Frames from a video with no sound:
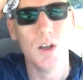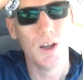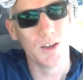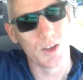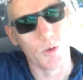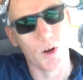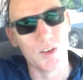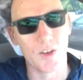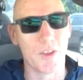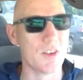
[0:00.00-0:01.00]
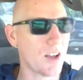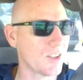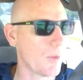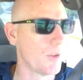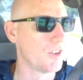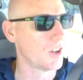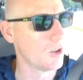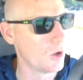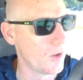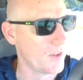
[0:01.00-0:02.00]
He said, well, he said, that's not something that's
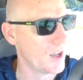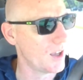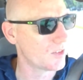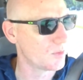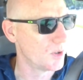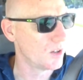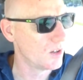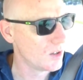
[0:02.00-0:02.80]
included in the estimate.